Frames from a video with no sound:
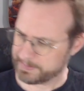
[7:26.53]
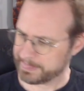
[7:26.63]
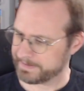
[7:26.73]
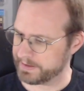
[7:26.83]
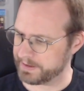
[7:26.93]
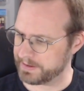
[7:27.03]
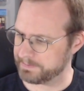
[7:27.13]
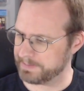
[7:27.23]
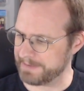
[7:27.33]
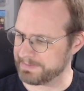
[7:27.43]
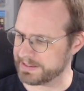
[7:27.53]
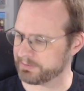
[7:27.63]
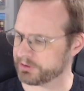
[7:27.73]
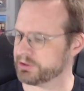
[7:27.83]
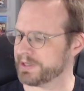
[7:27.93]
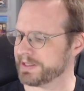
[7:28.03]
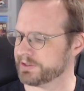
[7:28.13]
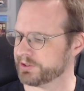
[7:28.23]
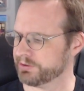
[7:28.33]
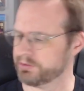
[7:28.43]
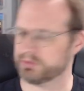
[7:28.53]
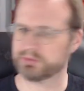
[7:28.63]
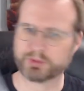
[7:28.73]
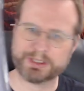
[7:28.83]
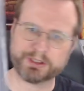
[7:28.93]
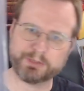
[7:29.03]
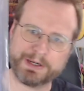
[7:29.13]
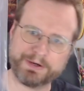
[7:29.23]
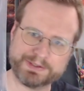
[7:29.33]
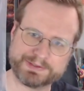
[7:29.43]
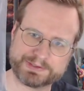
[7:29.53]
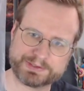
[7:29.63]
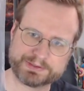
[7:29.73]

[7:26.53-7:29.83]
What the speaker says: Batman number 292, Riddler appearance.